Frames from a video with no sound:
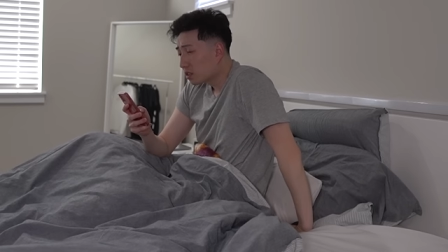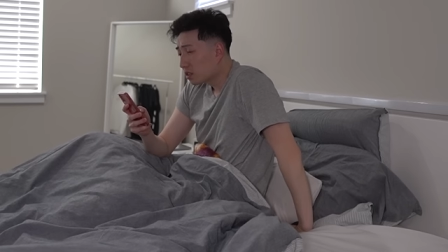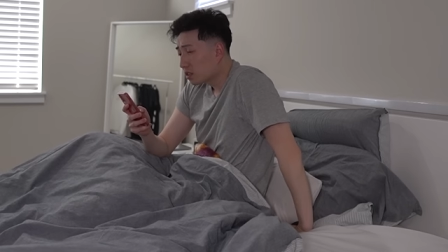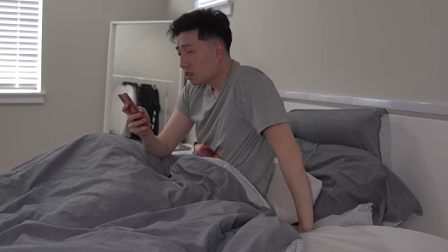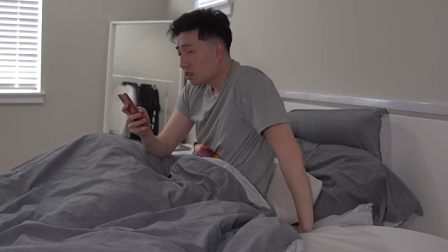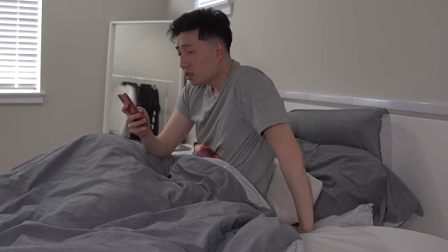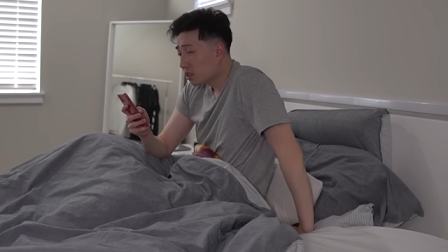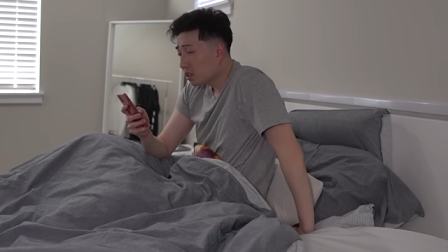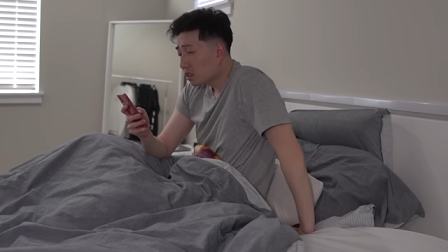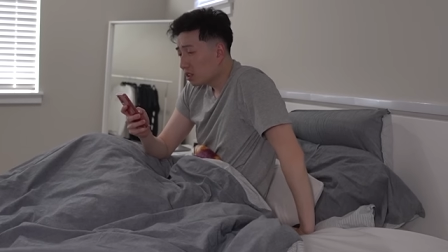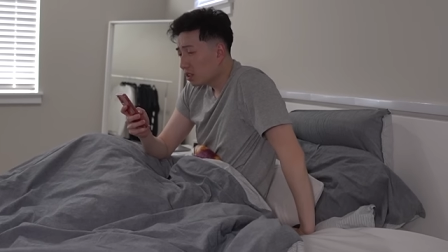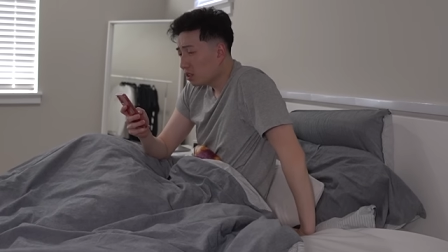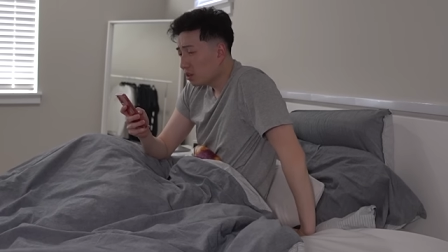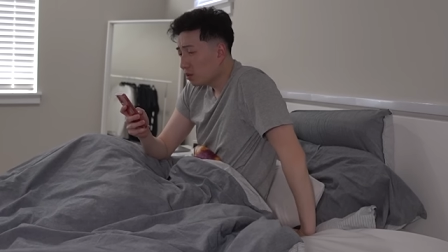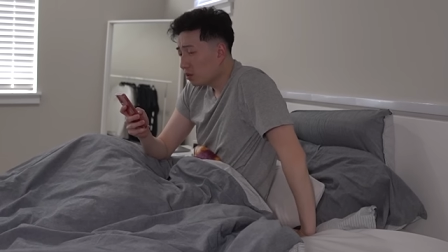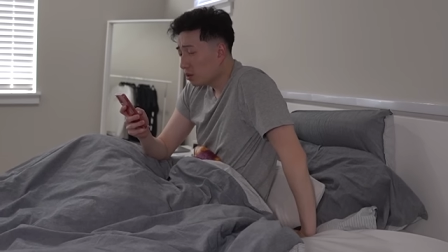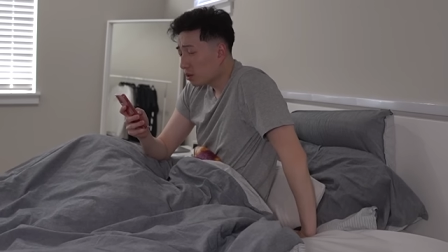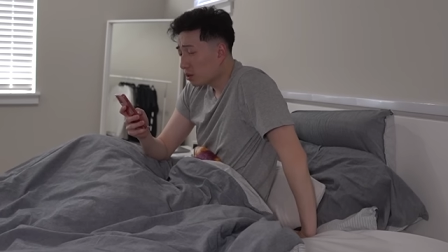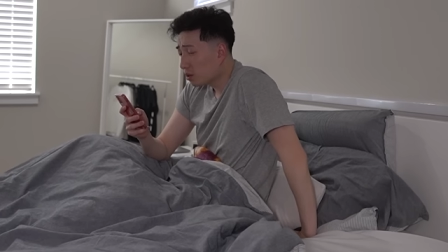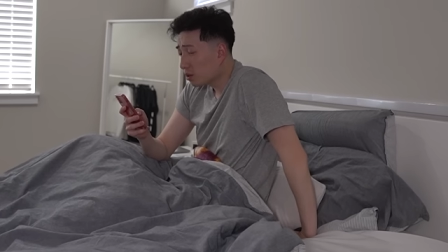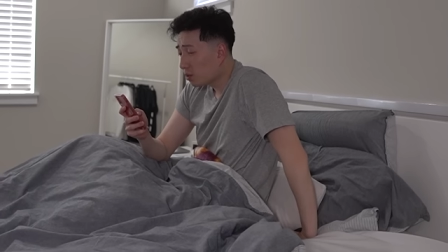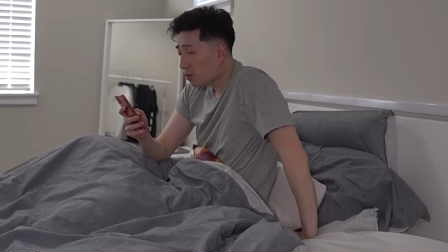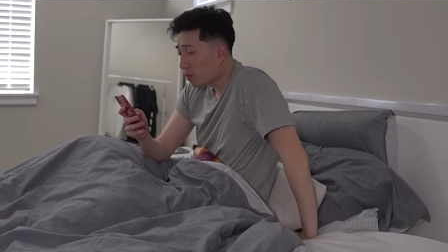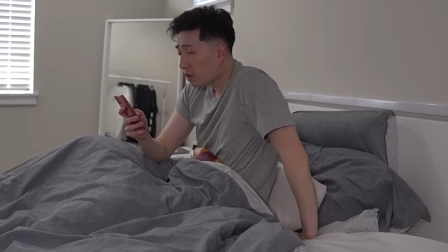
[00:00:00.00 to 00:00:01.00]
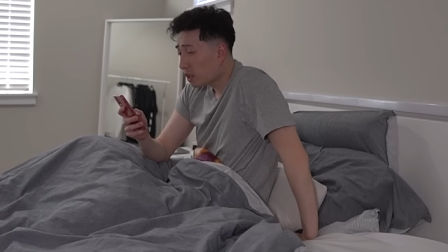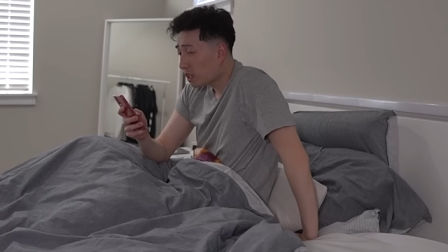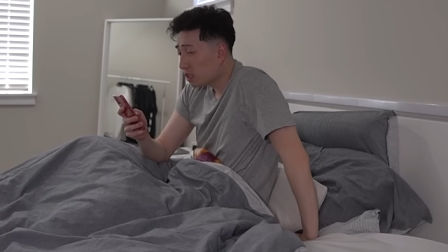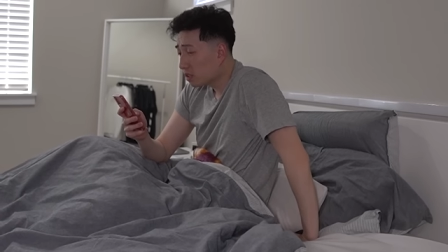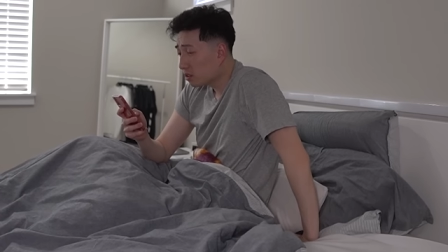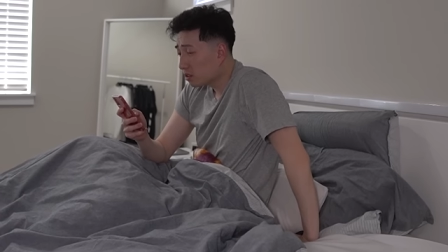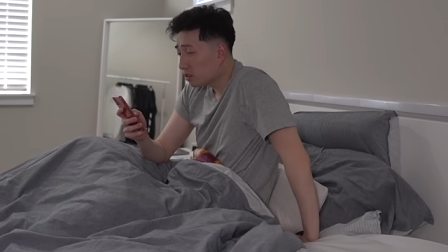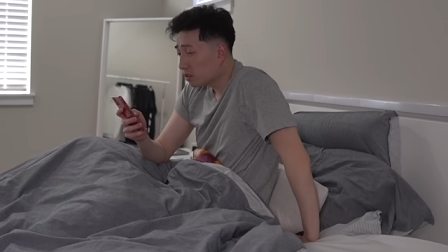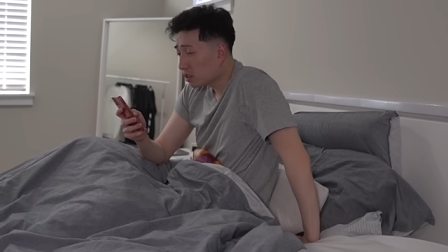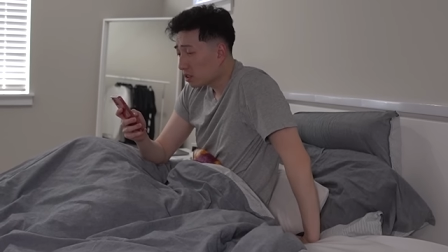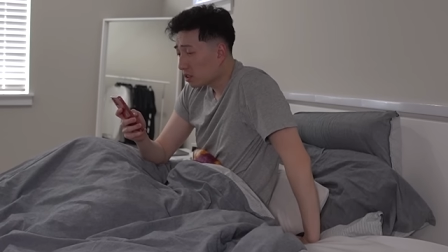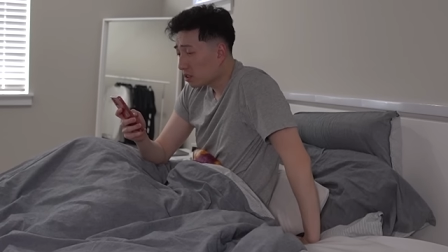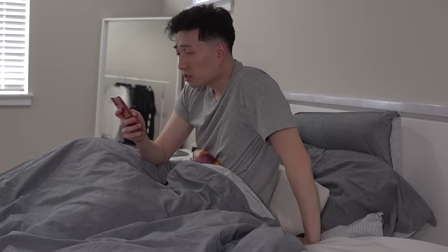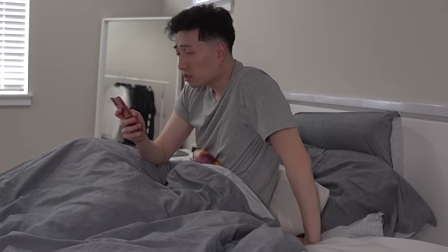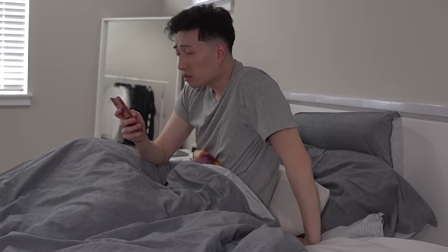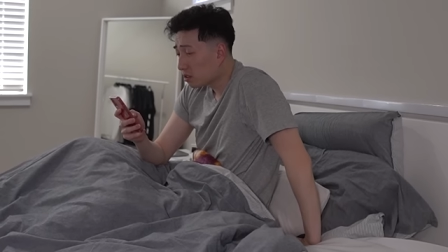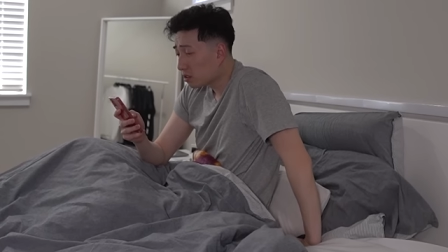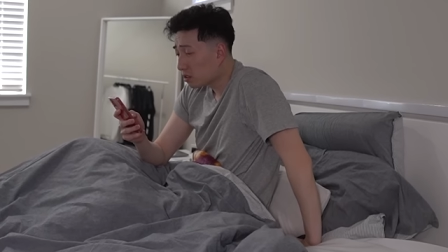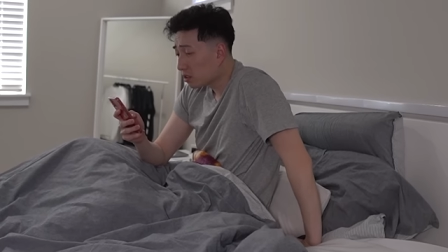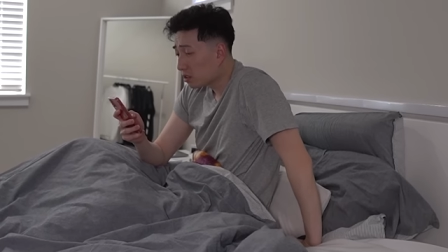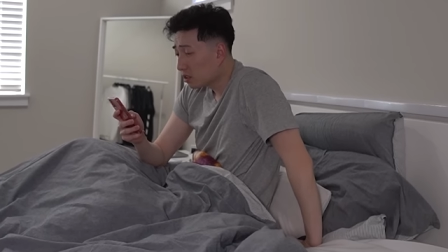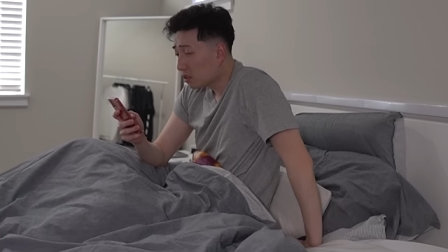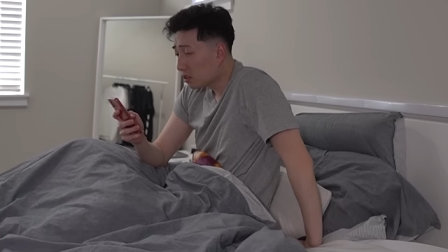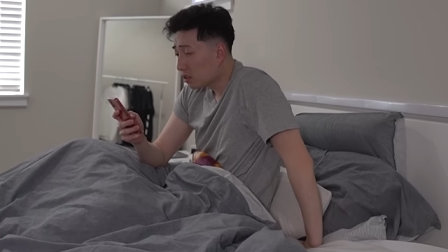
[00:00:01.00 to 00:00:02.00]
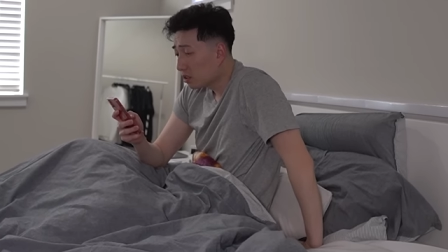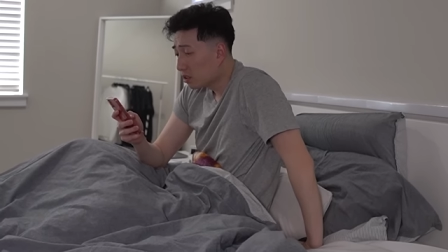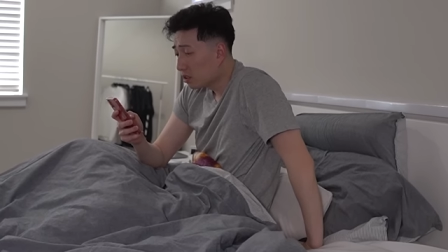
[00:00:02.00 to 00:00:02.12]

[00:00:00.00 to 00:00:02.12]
Cooking with Rage Elixir.